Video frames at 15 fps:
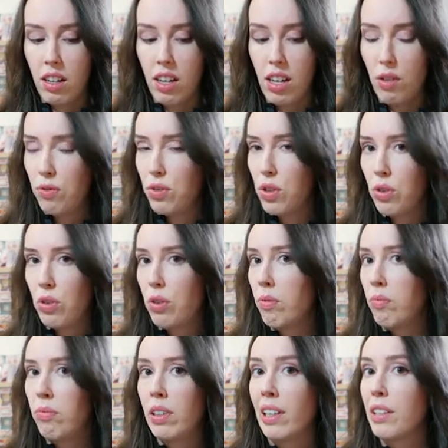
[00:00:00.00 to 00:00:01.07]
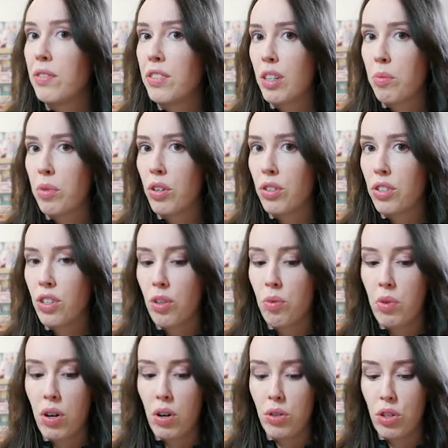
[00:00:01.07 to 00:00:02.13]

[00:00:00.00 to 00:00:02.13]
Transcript: if you live somewhere else in the world,